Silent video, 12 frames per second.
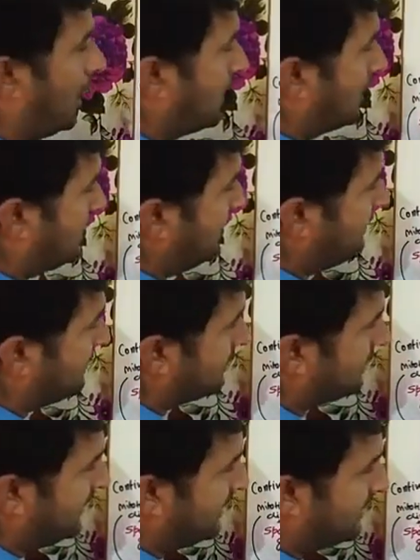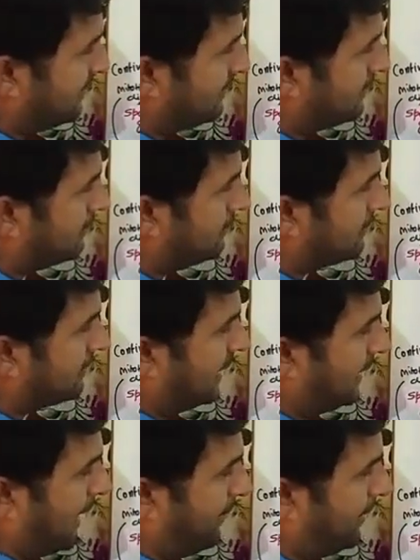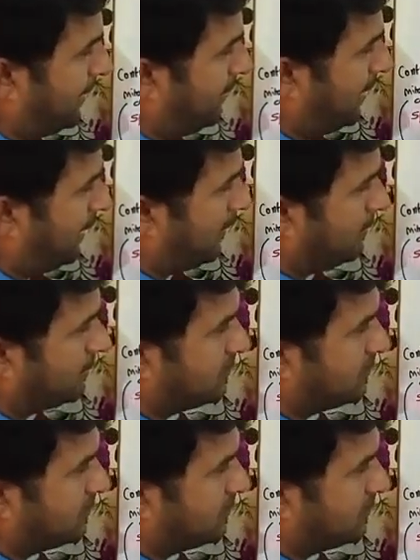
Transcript: this is the tapetum layer,